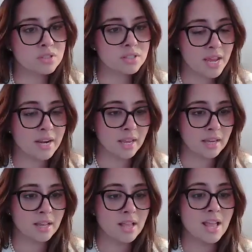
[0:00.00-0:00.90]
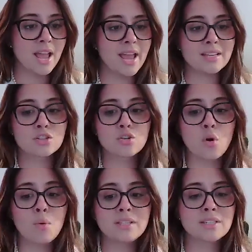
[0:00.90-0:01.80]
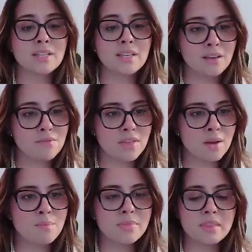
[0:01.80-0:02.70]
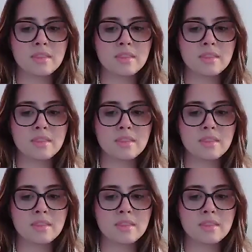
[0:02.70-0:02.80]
setting. And it's going to give them